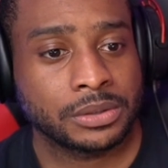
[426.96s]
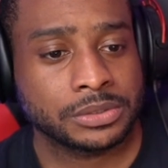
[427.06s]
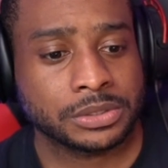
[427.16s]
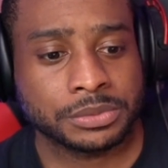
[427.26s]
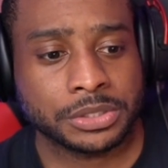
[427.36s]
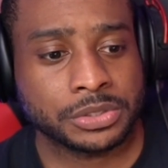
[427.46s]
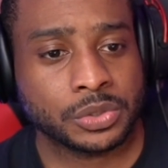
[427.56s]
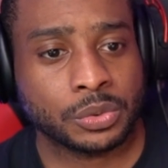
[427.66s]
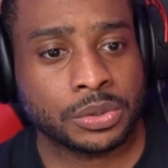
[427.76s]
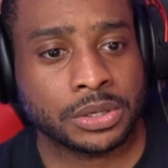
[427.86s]
Someday you
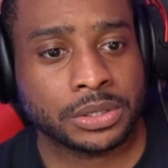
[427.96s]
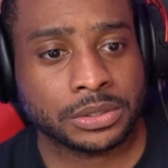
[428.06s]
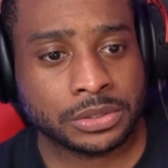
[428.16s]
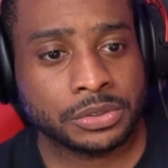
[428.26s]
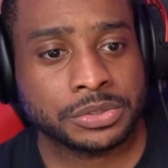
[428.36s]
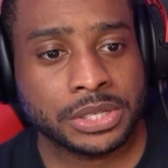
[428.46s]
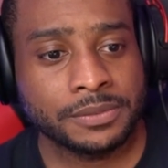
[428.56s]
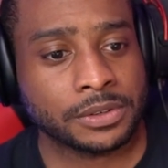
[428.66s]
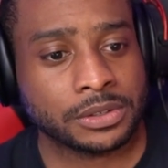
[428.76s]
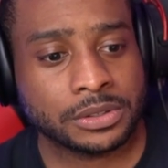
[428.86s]
say what? You gonna save
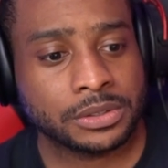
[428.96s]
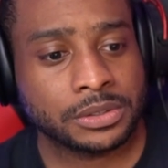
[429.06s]
her?